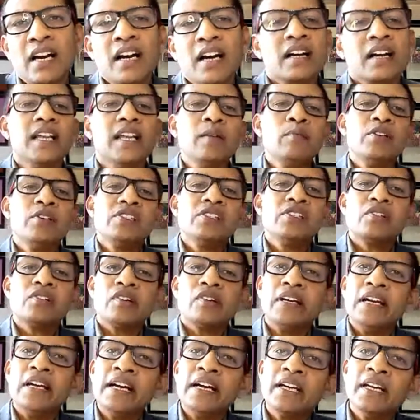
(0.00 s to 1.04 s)
Glenmore is a
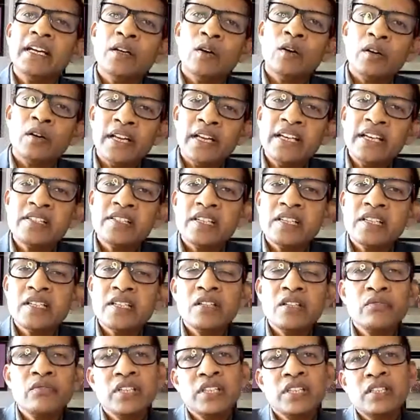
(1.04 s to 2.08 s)
Sri Lankan
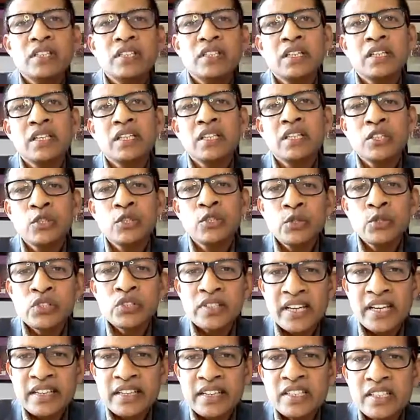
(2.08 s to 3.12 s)
organization with two
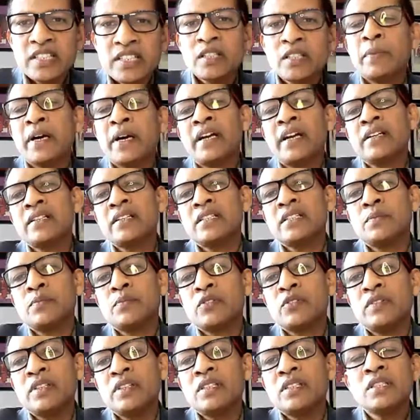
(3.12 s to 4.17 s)
strategic
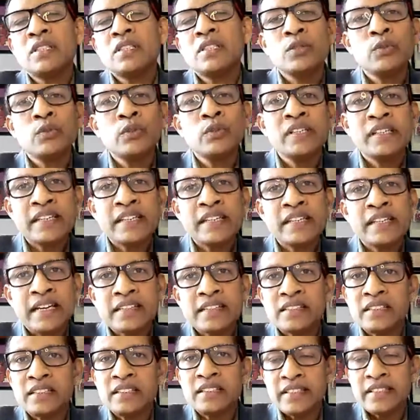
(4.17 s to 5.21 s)
partnerships with two
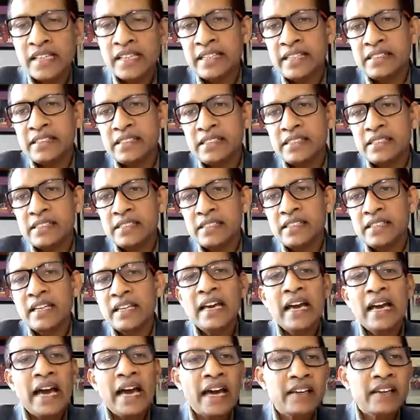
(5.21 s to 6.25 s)
international giants,
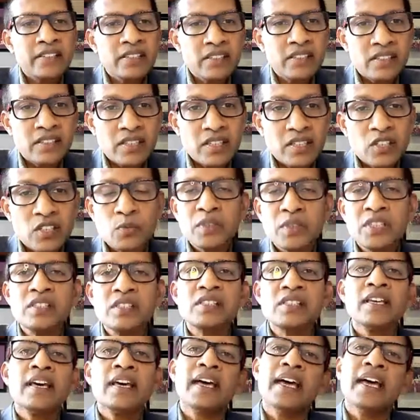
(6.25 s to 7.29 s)
Harrison
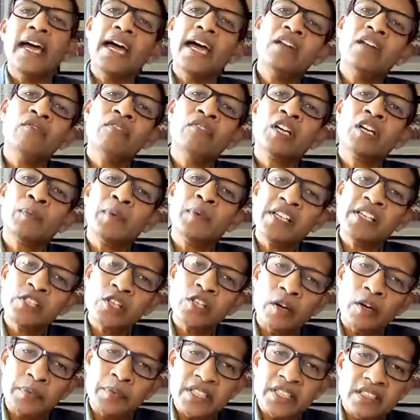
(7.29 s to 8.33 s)
Assessments and Workplace
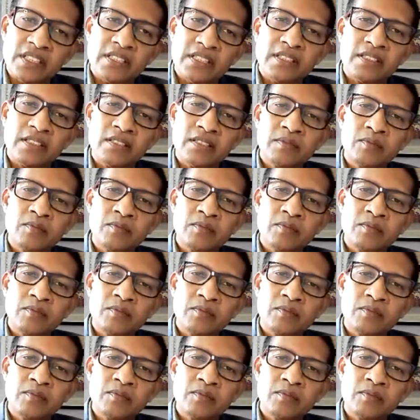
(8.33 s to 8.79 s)
Options.